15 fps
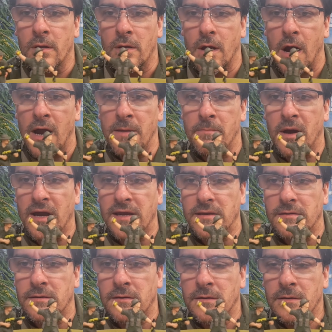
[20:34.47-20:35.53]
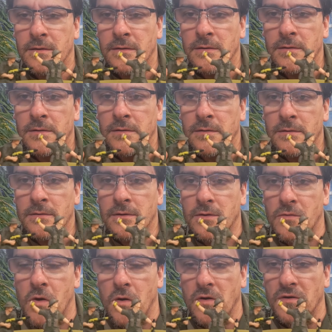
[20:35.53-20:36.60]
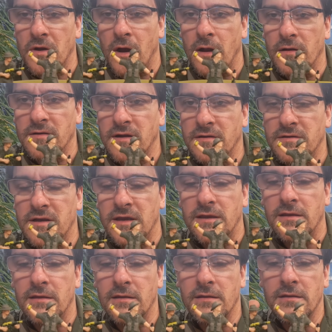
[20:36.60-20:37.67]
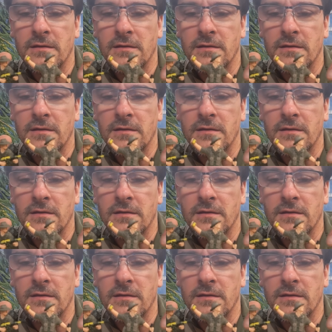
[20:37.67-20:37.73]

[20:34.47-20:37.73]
I might. Crocodile Dundee.